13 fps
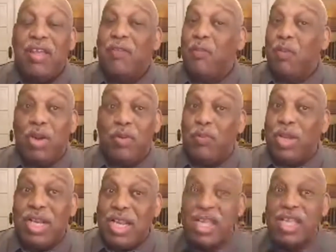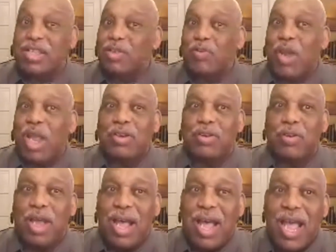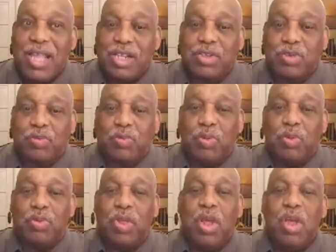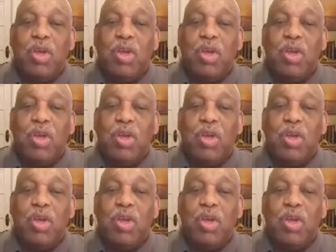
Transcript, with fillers: what it really is, and trying to hide its truth